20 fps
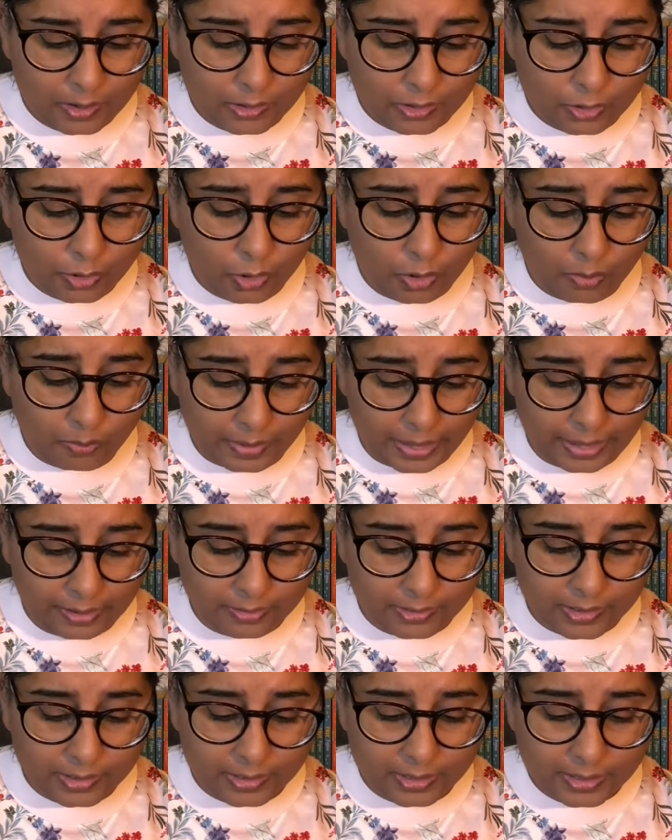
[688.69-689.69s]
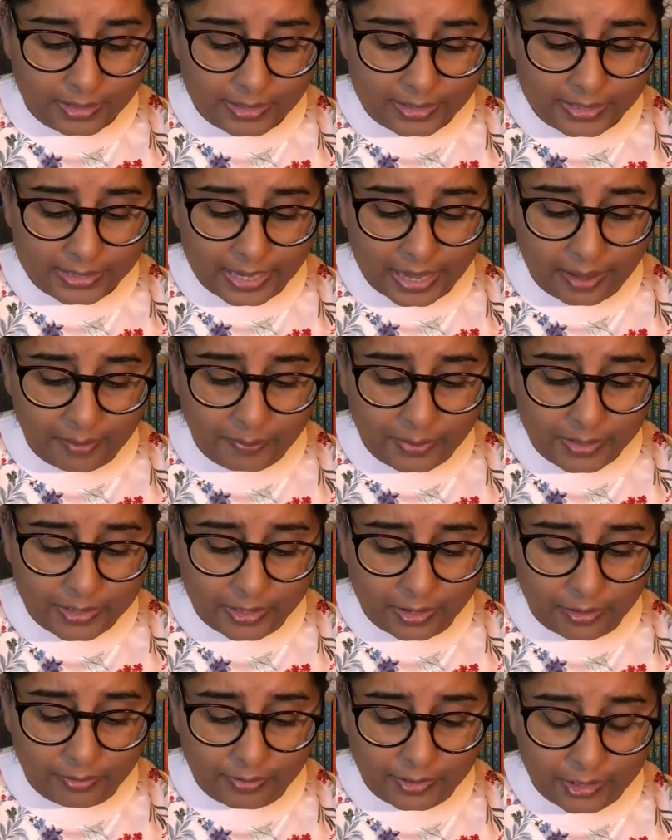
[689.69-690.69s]
Dormouse scampered
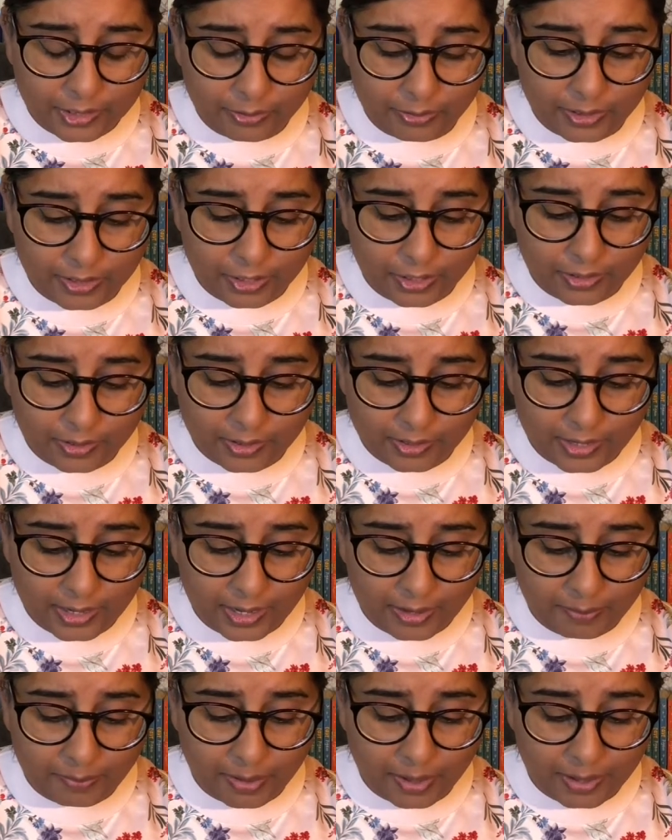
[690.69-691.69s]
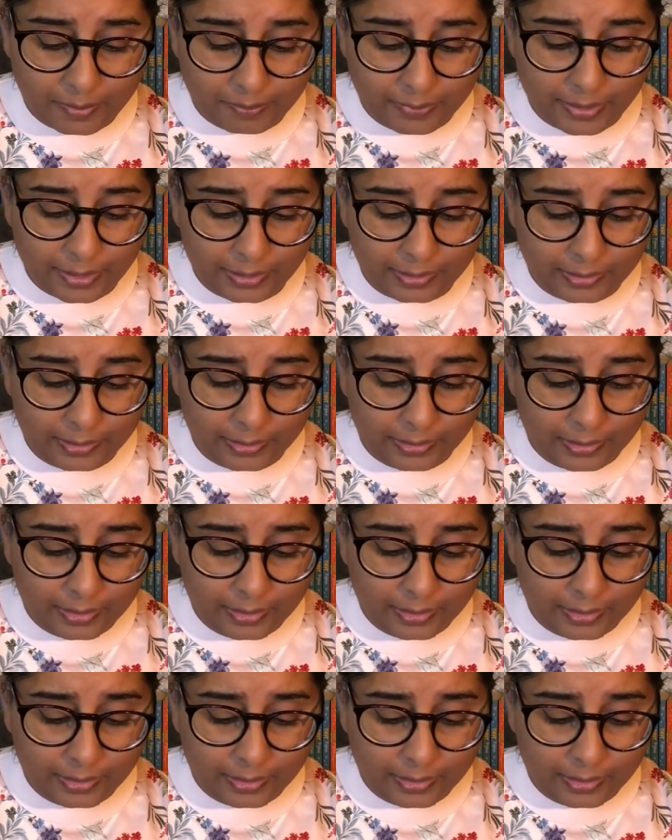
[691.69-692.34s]
over to a nearby bin.